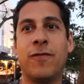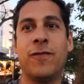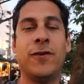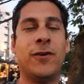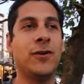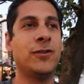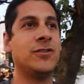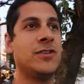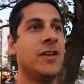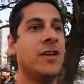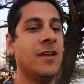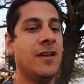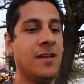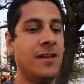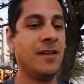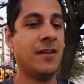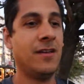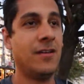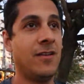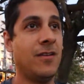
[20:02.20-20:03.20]
foods
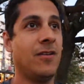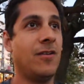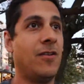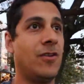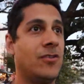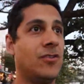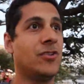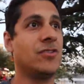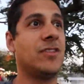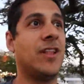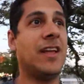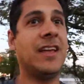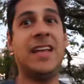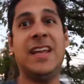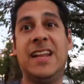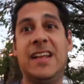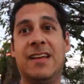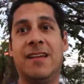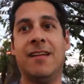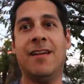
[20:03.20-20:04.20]
or just like
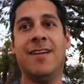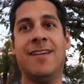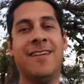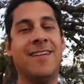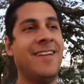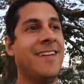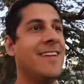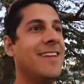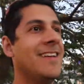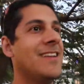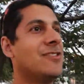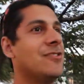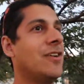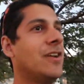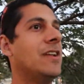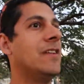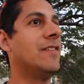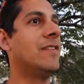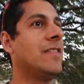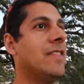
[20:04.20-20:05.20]
eating,
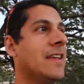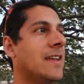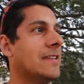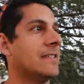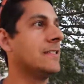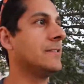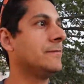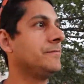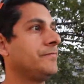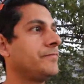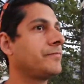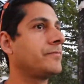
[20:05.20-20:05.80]
trying different things.